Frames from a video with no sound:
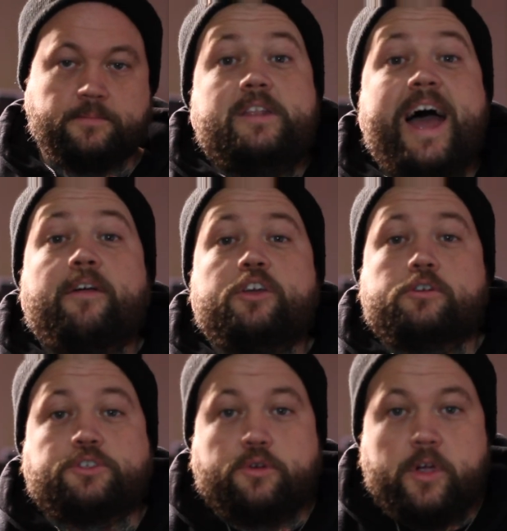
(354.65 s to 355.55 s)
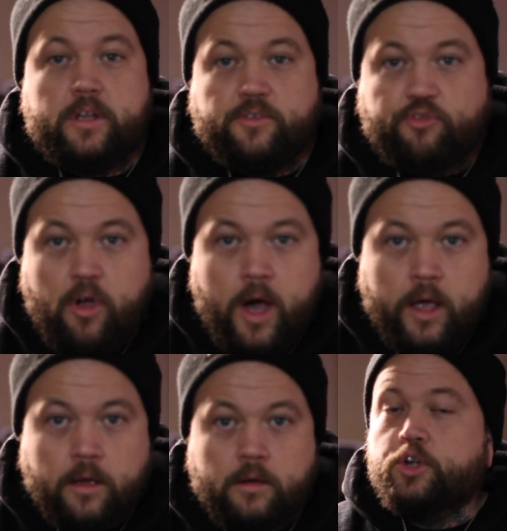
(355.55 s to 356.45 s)
Now that your screen is
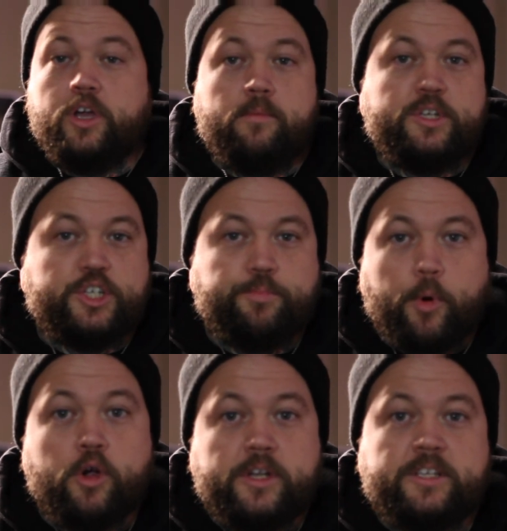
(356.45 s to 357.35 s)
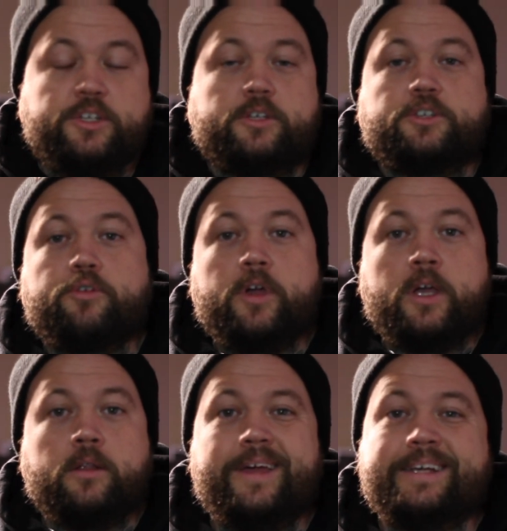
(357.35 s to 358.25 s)
dry, your image is burned into the
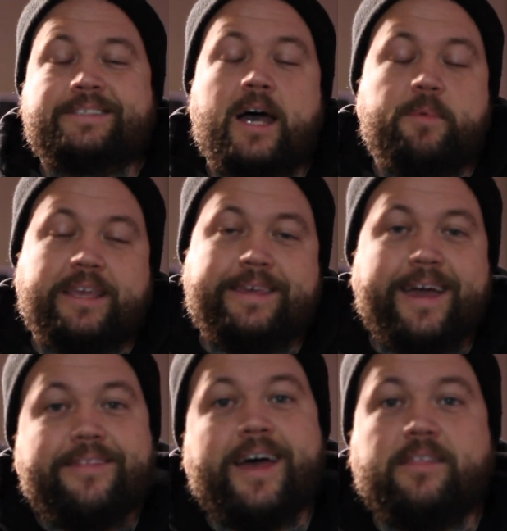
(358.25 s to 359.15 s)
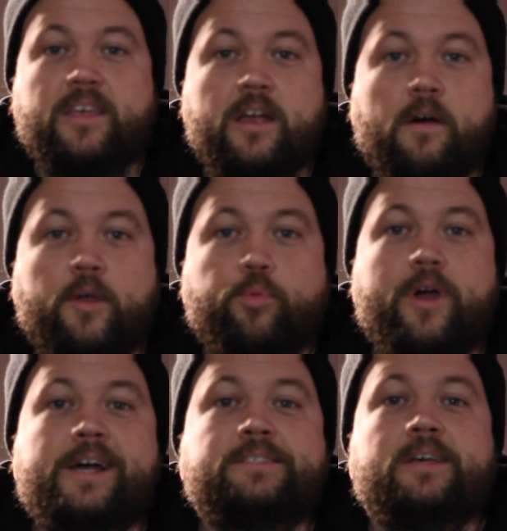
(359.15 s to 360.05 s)
screen, it's time to get that thing on the
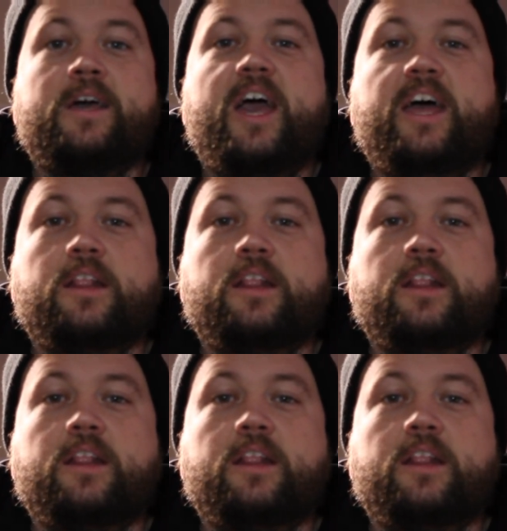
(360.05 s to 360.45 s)
press and